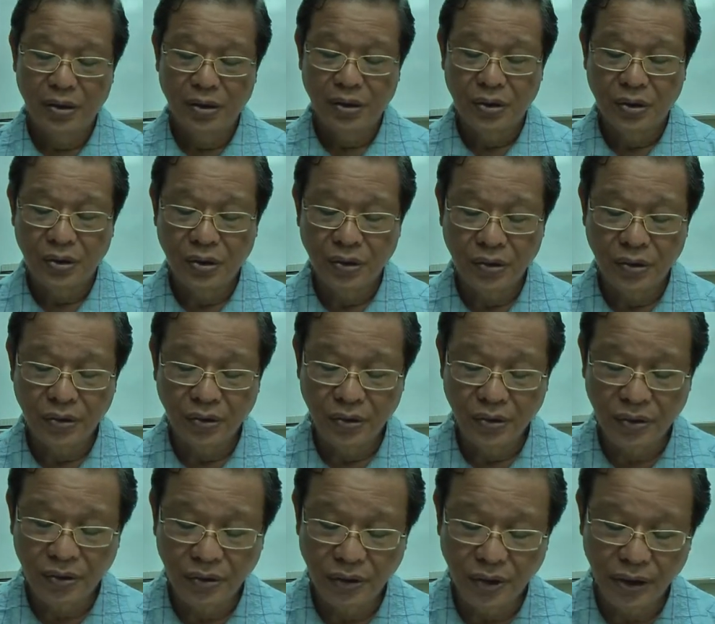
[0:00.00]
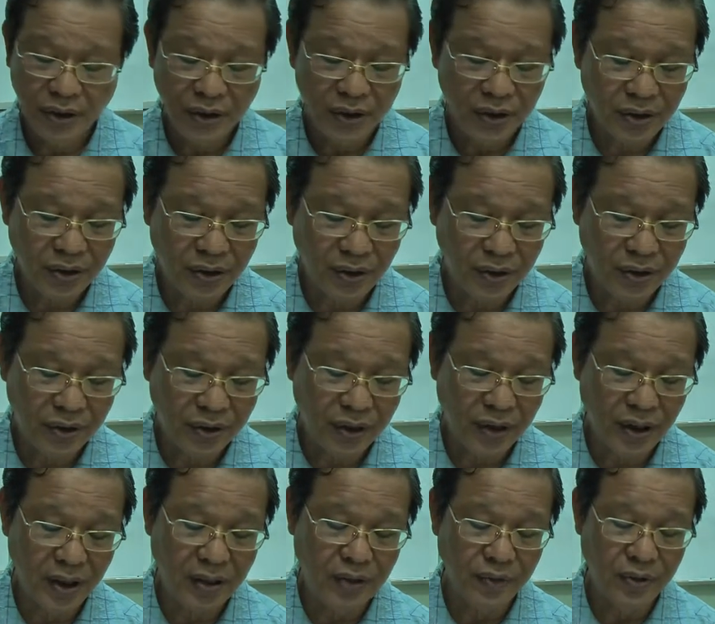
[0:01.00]
so too he is
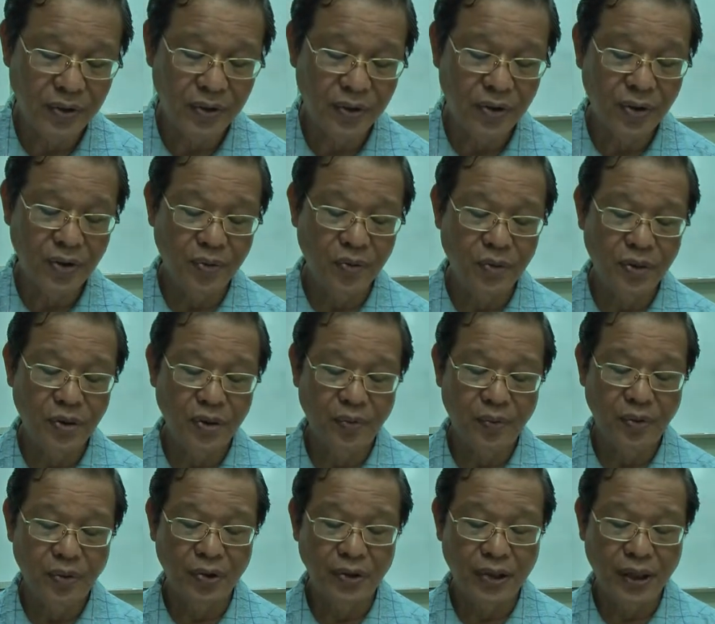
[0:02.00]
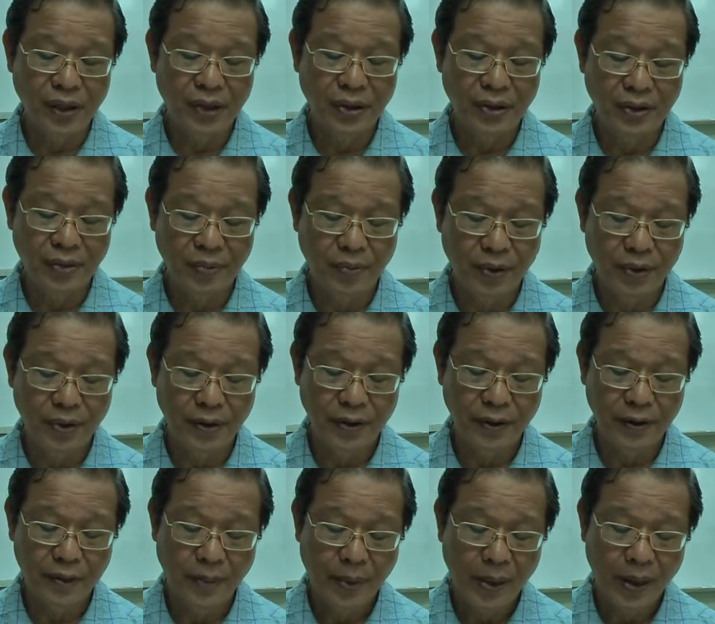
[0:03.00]
content with ropes to protect his
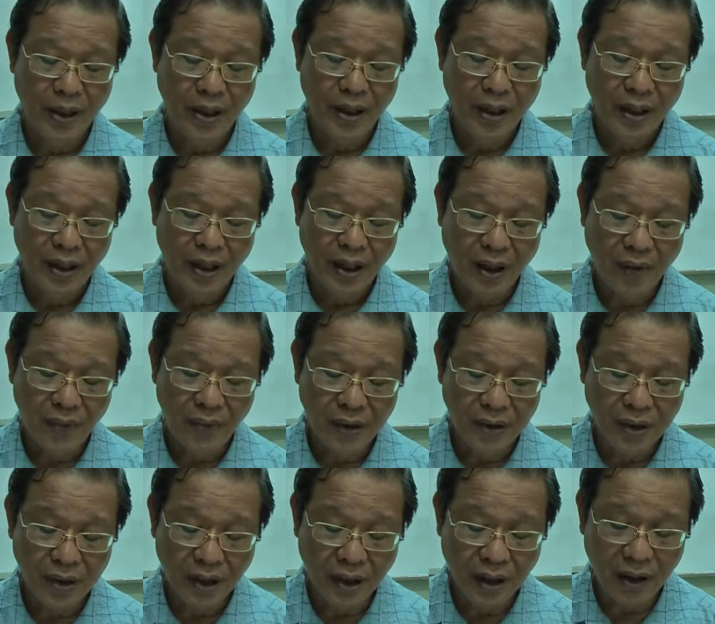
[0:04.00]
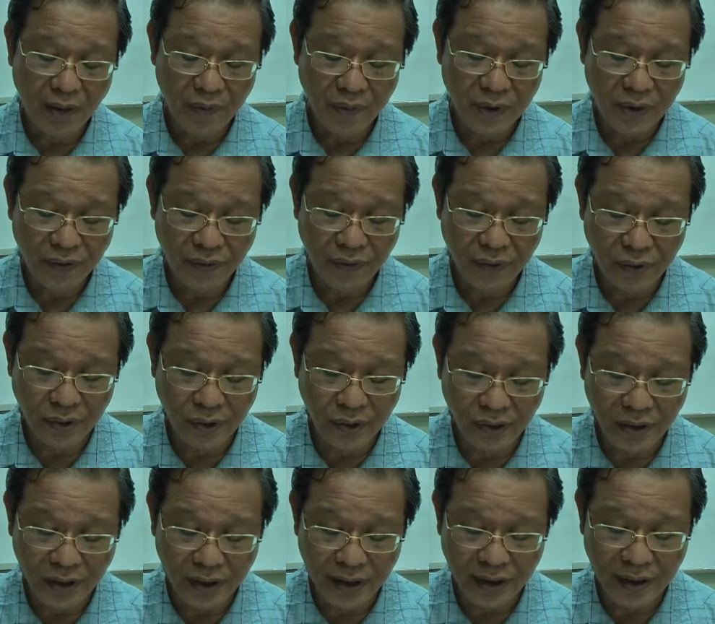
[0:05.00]
body, and with alms food
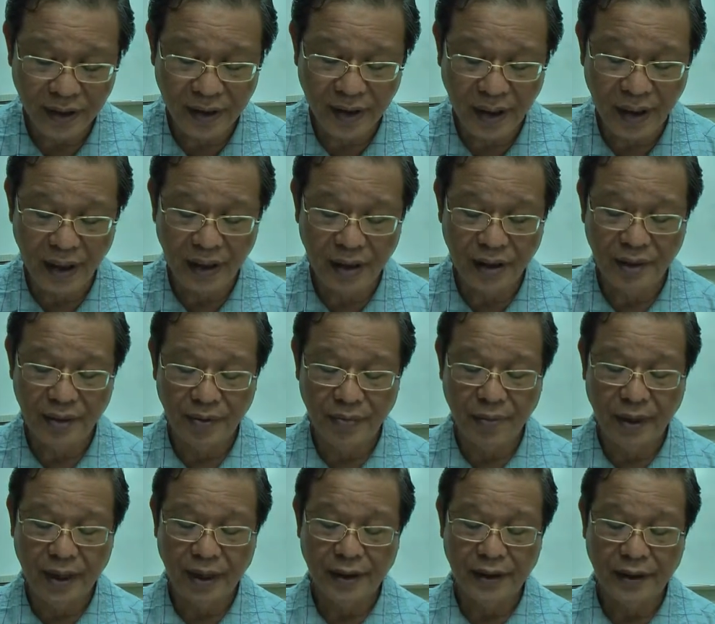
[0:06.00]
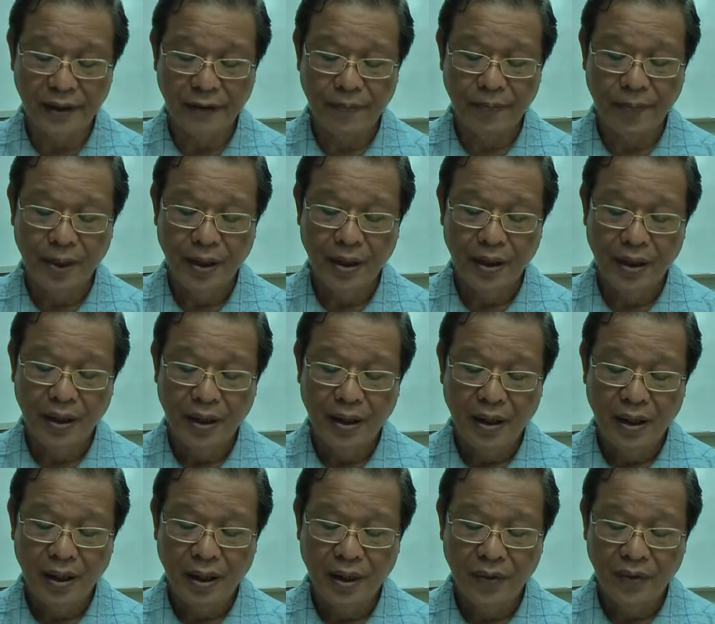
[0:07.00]
to sustain his belly.
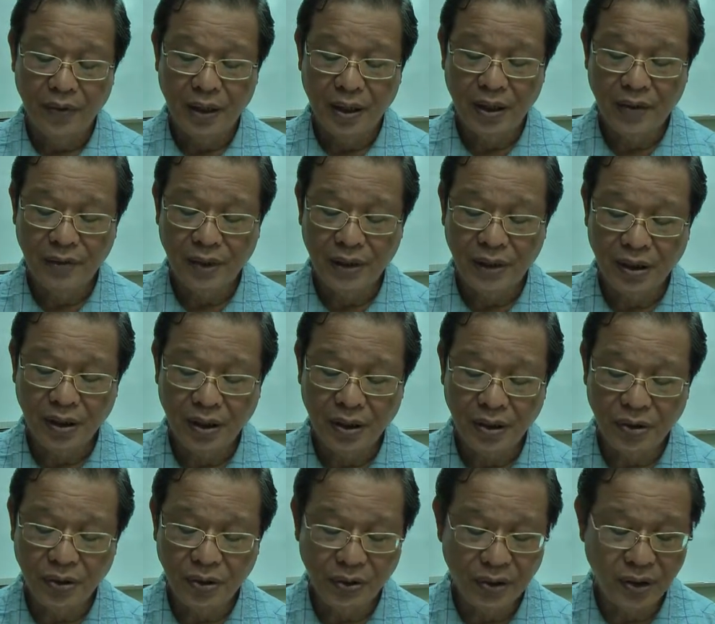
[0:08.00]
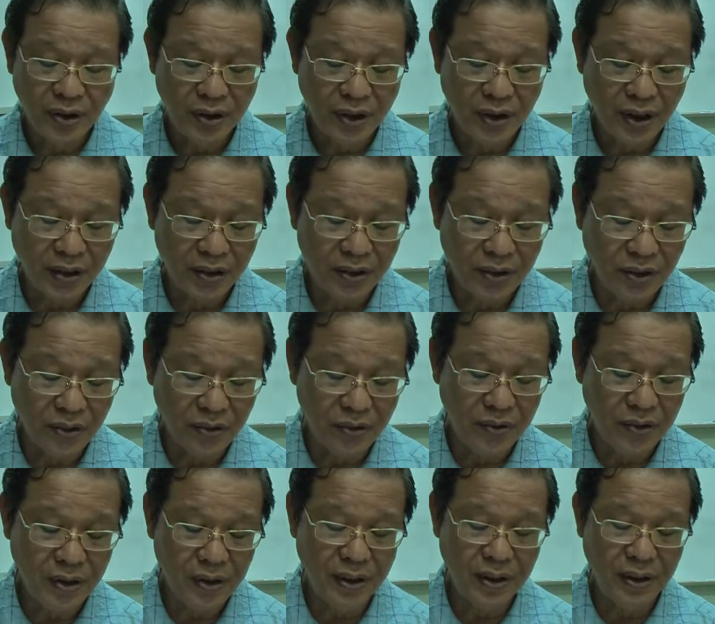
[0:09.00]
And wherever he goes, he takes
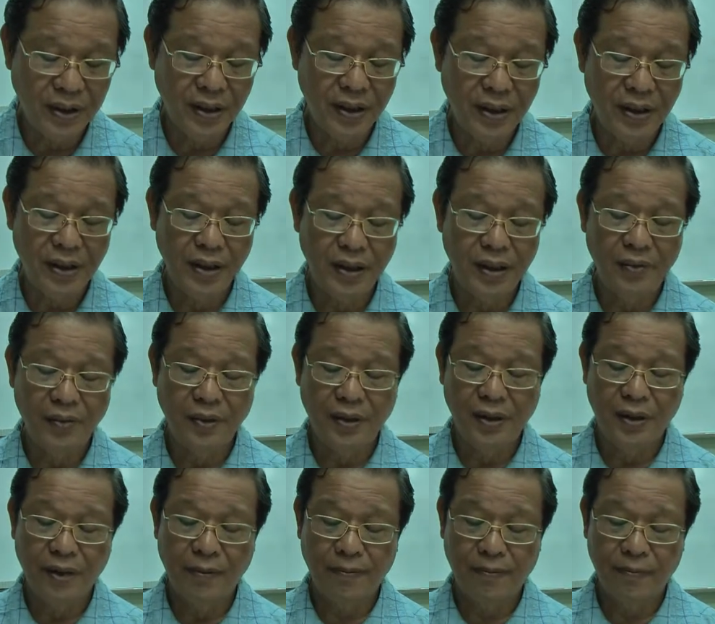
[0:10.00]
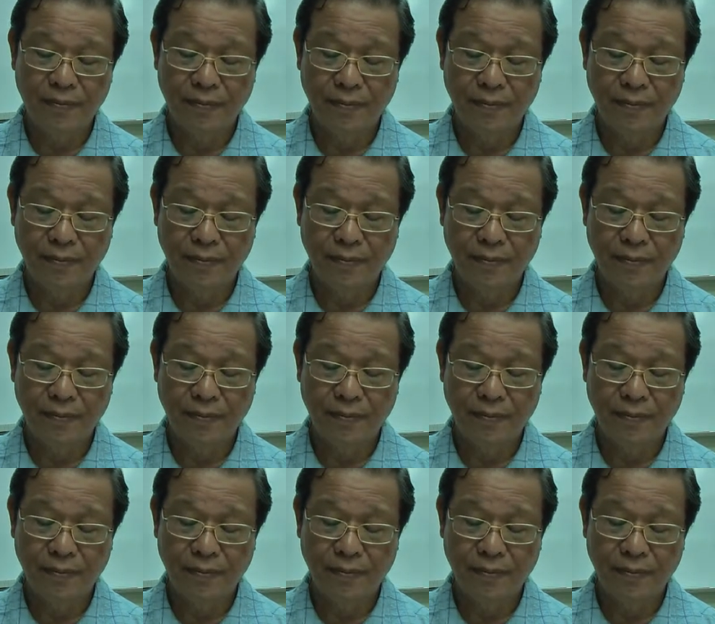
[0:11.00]
only these with him.